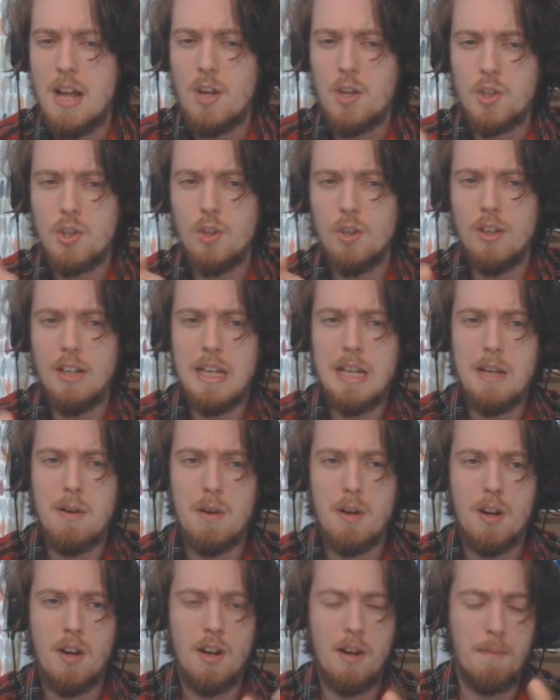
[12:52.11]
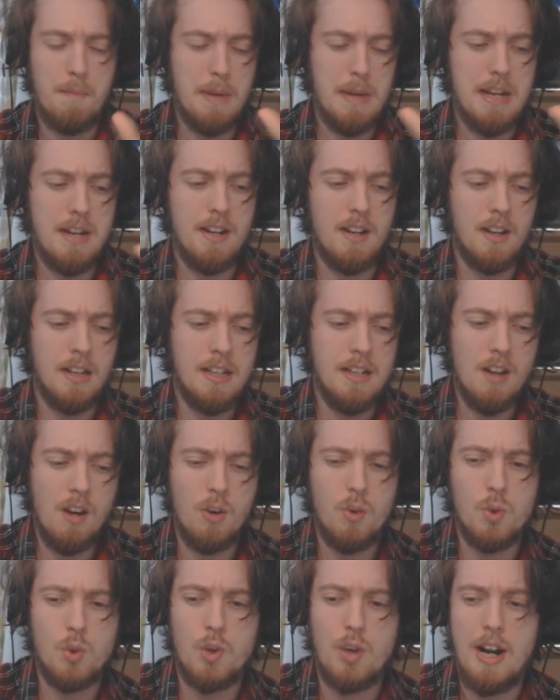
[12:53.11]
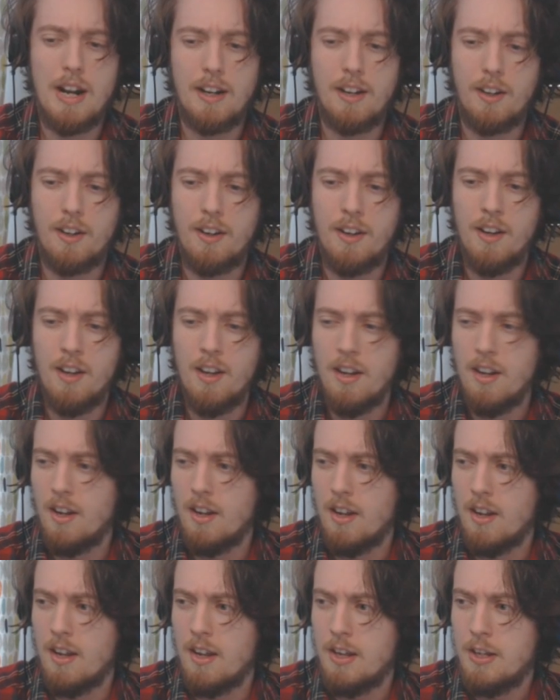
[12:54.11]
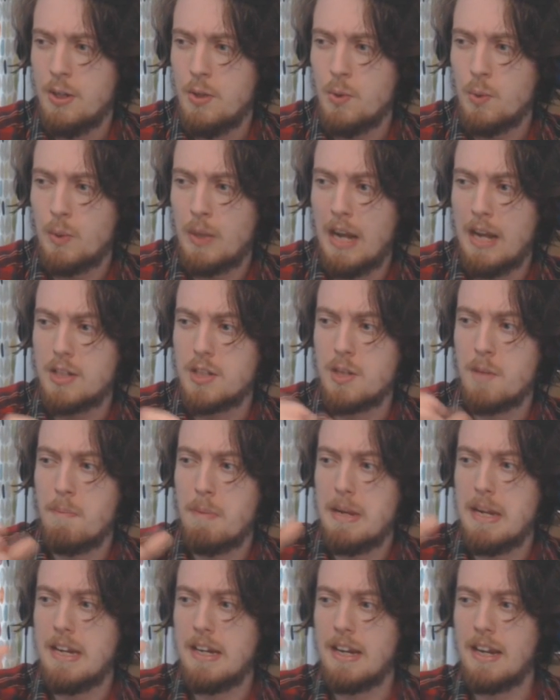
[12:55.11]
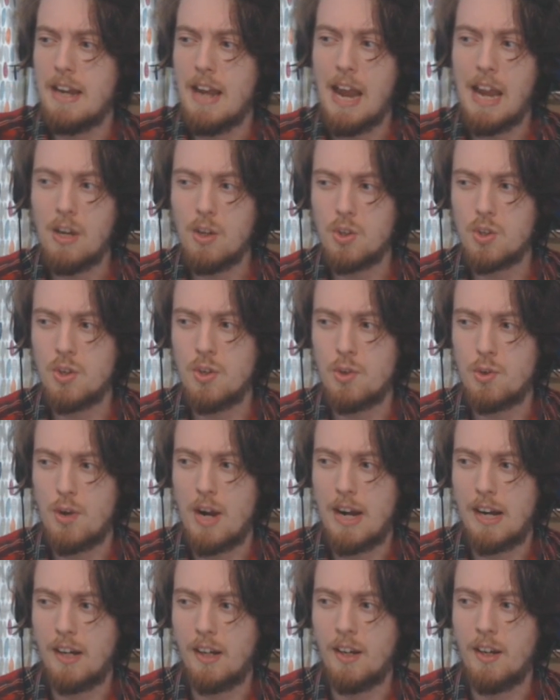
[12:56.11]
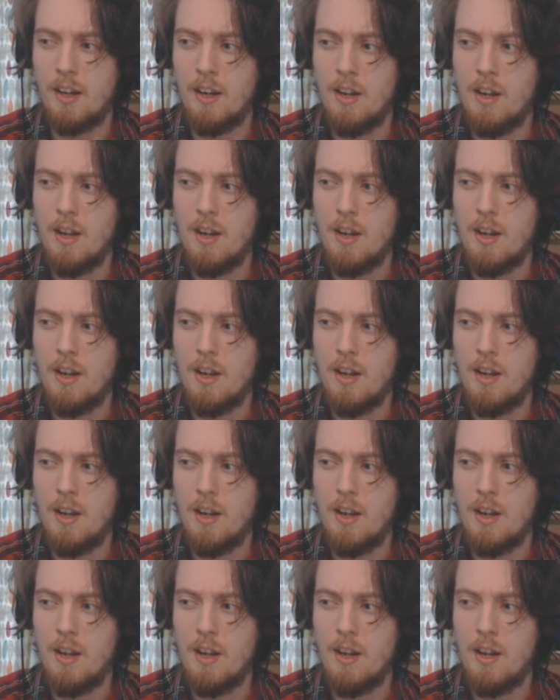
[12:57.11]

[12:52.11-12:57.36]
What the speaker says: Surely, being a young dragon, you get to being an ancient dragon